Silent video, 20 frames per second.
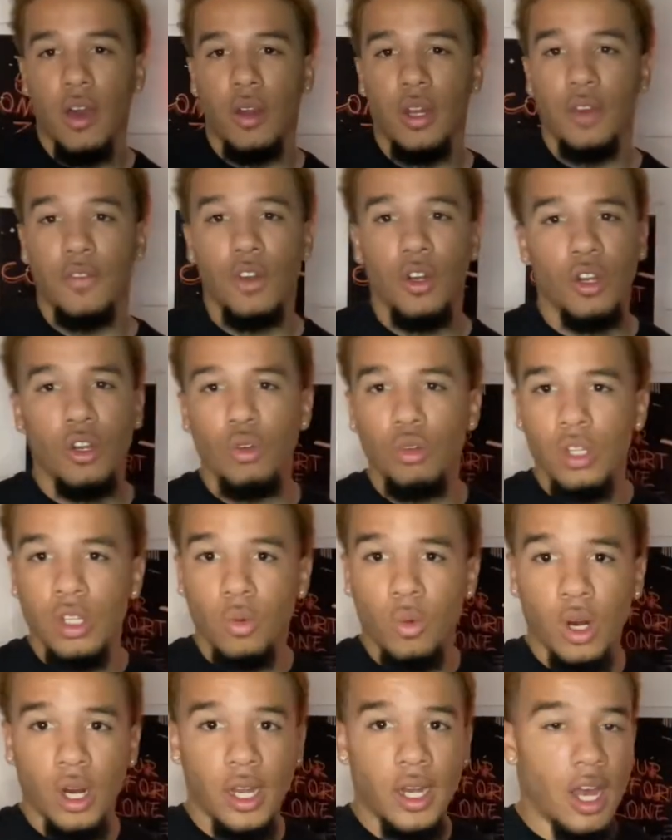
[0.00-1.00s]
And if you're new to
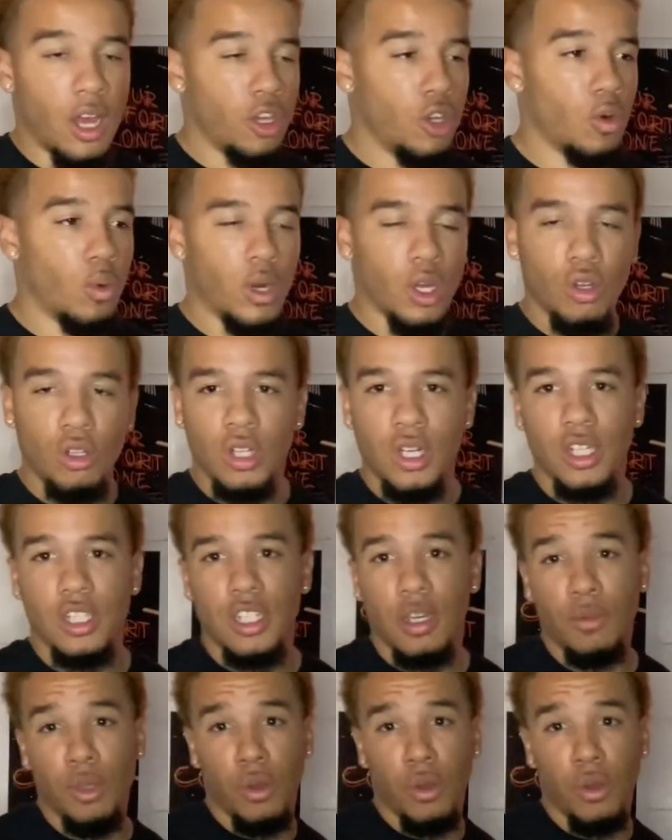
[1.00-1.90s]
working out, you don't want to go to the gym,